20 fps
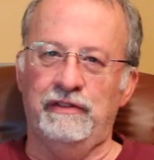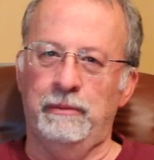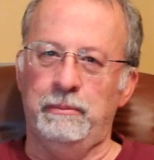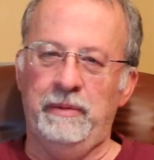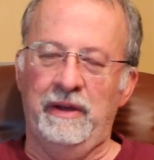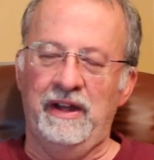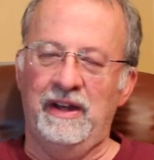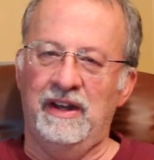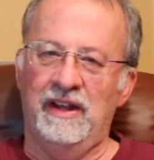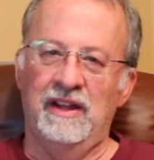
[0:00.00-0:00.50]
a
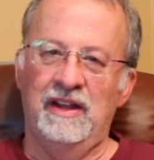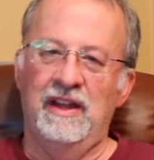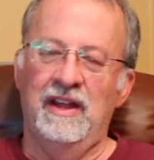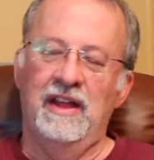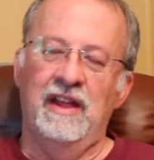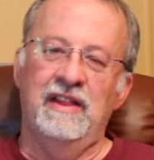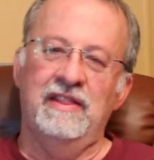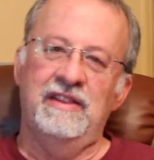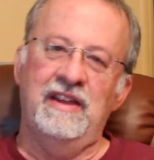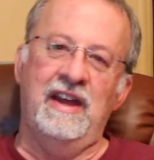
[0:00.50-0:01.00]
bit.
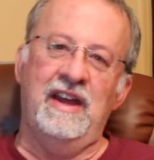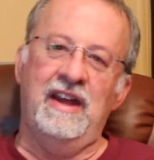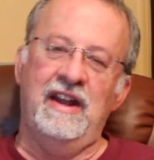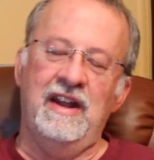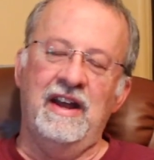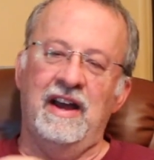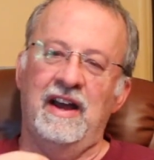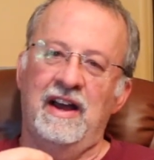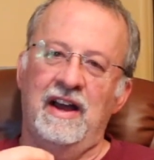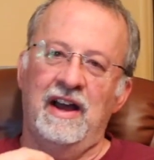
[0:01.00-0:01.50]
That
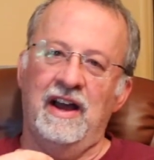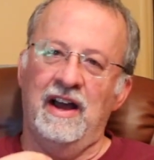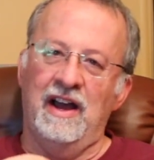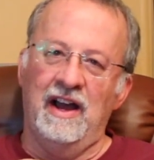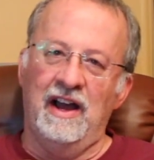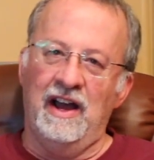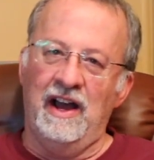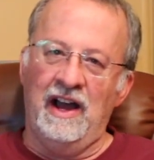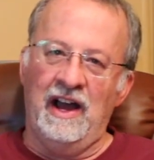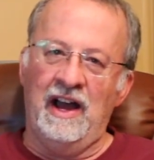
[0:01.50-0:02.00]

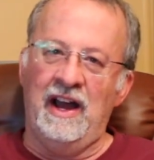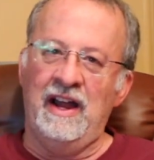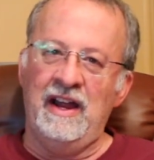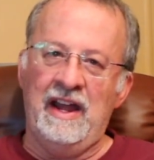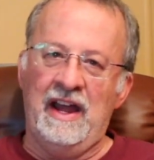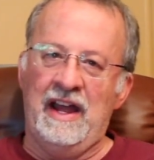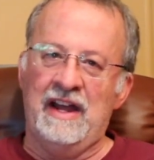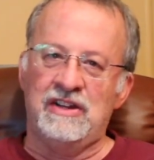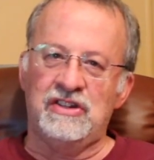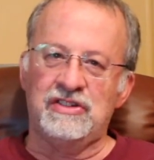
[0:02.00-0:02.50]
I
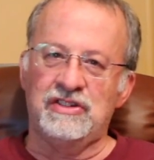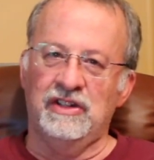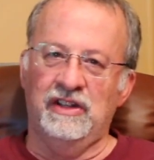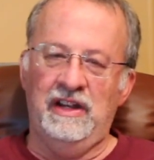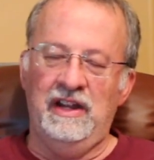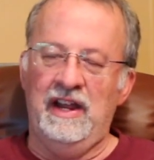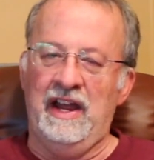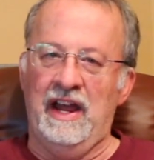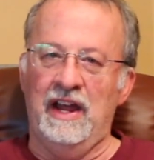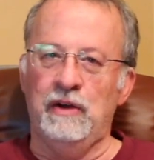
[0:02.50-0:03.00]

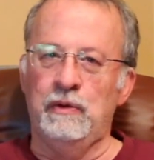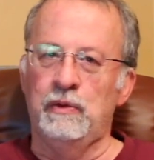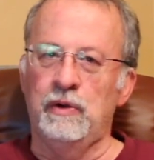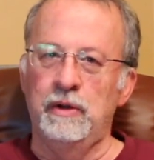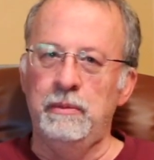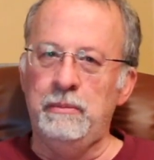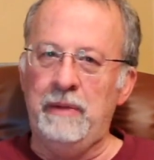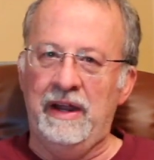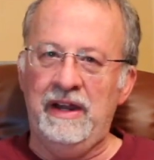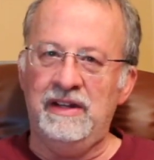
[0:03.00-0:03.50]
actually had a
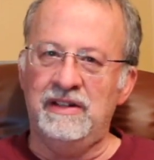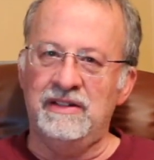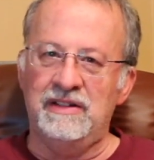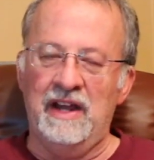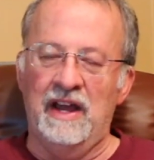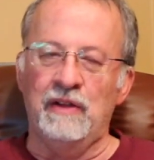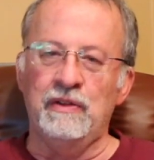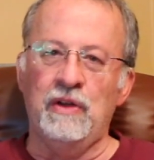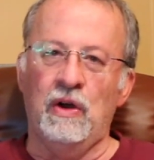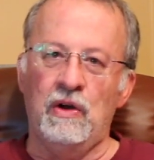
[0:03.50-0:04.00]
roommate
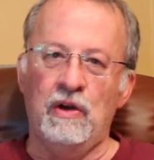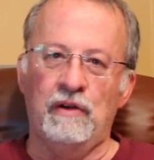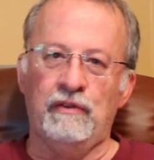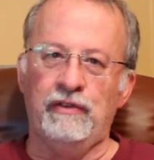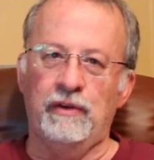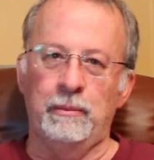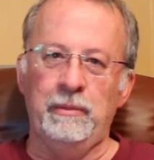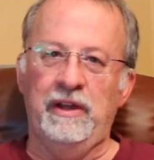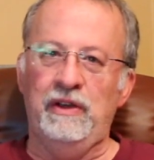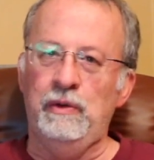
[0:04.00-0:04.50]
down the hall
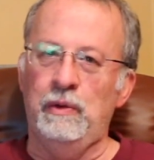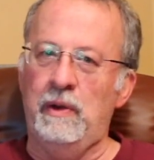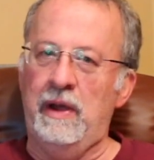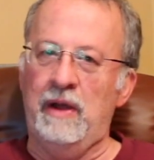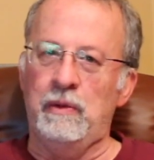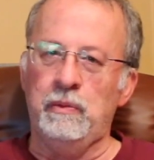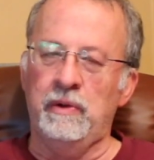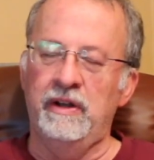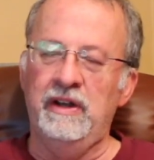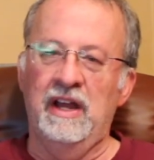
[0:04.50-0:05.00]
from me who
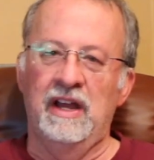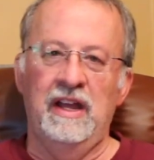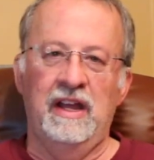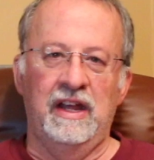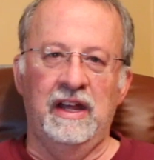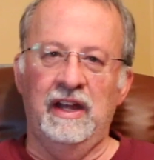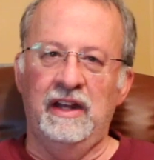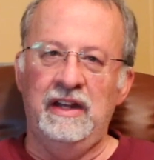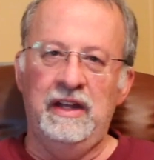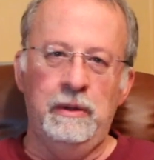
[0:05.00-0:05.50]
had one,
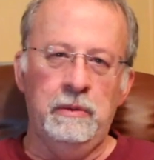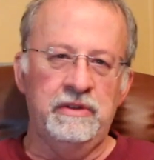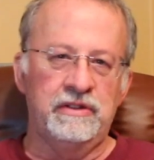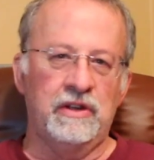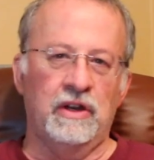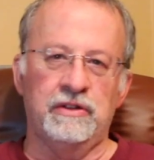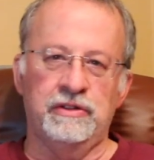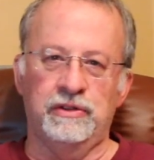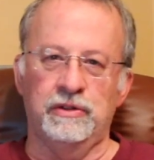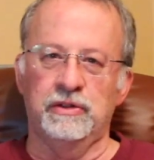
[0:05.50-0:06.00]
and he was
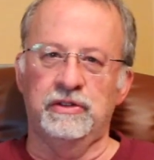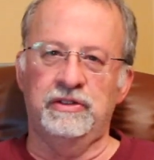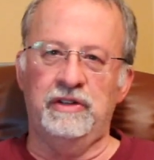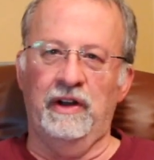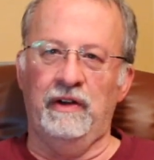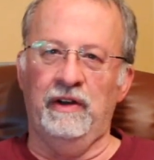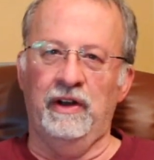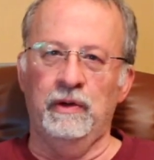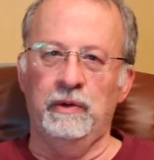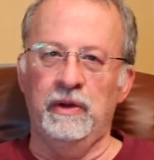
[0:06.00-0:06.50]
also a
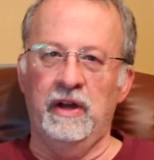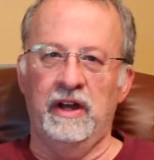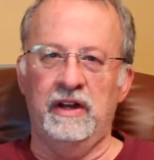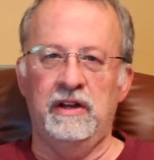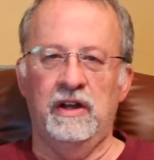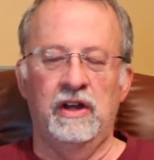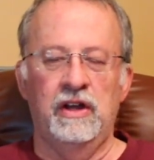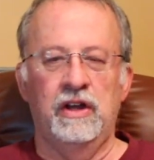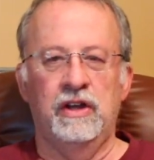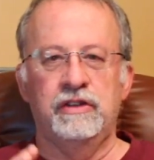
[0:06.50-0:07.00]
stereo nut.
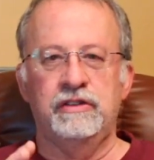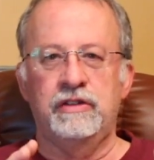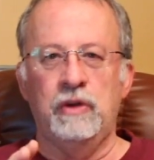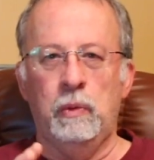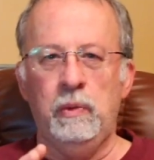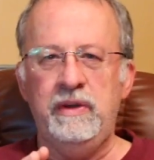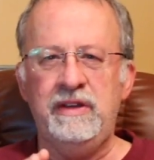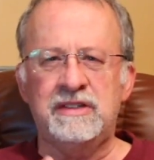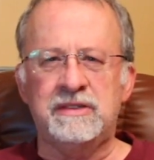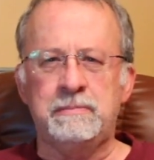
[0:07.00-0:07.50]
So
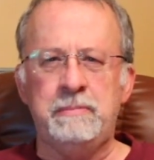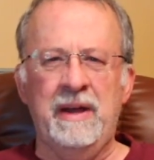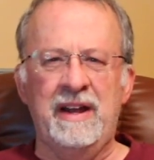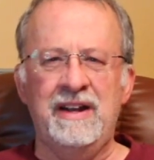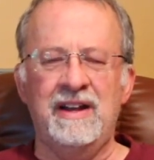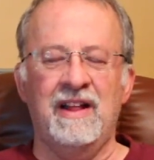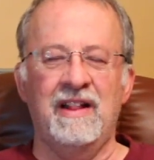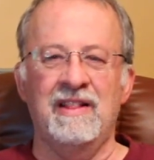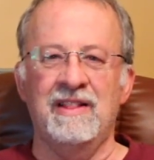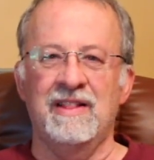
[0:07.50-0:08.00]
we
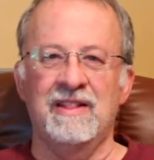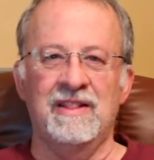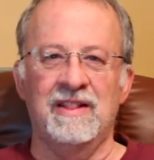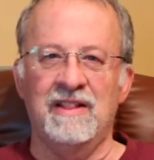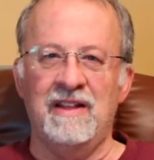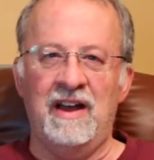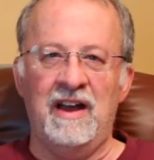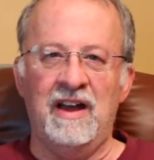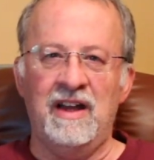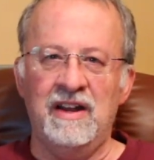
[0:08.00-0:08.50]
spent a
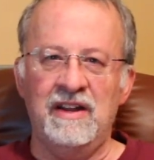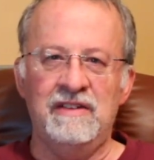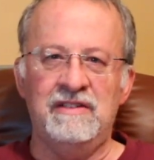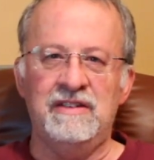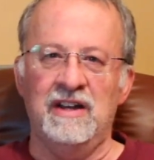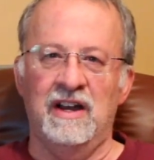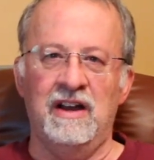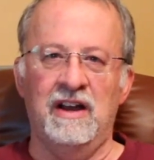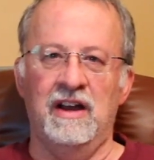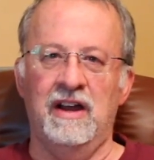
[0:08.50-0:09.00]
lot of
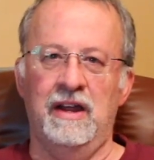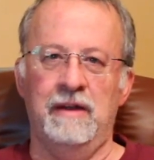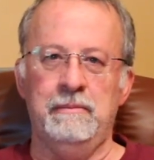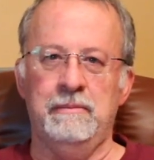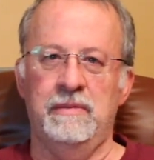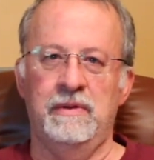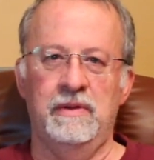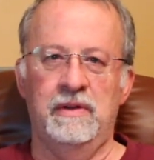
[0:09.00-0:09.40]
time